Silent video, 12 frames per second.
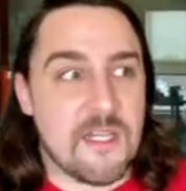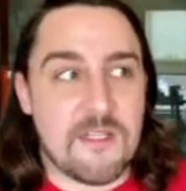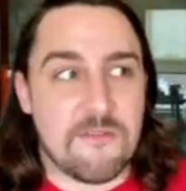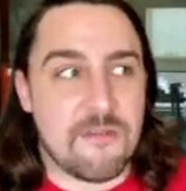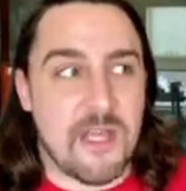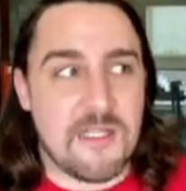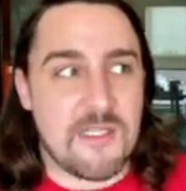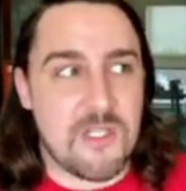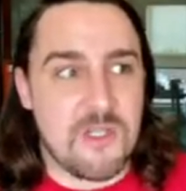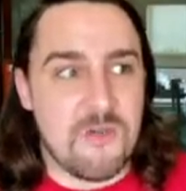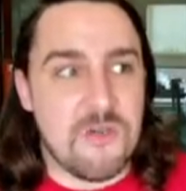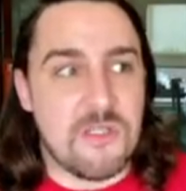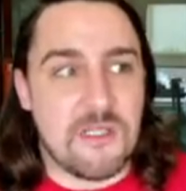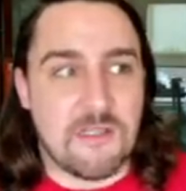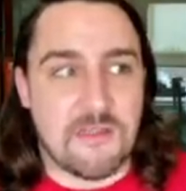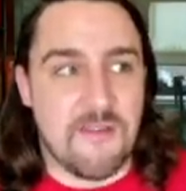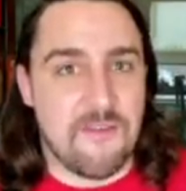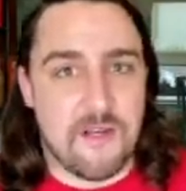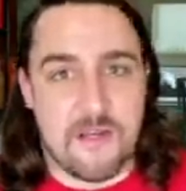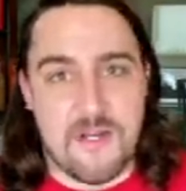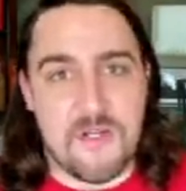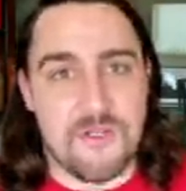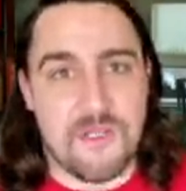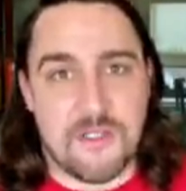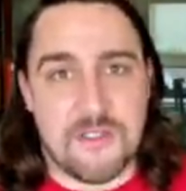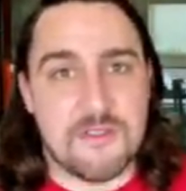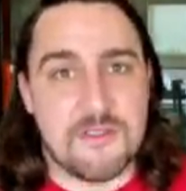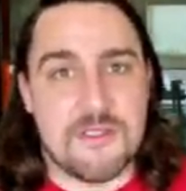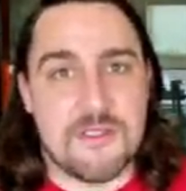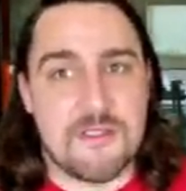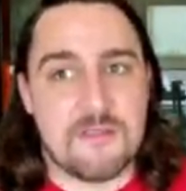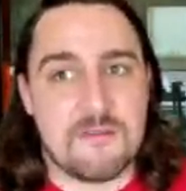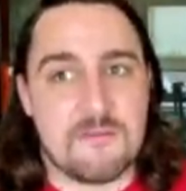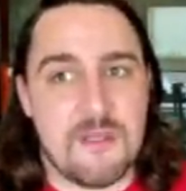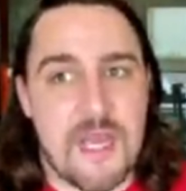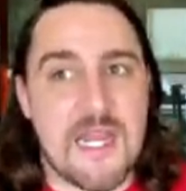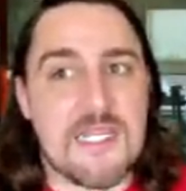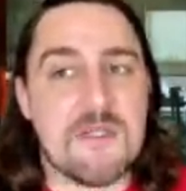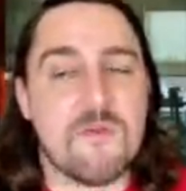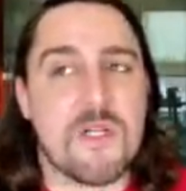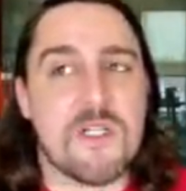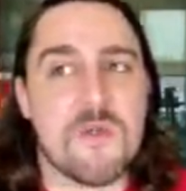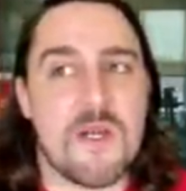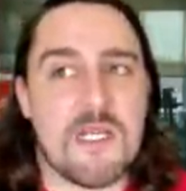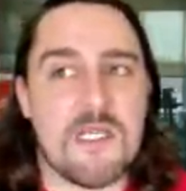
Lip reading: the flights are usually $1,100. And I didn't want to do any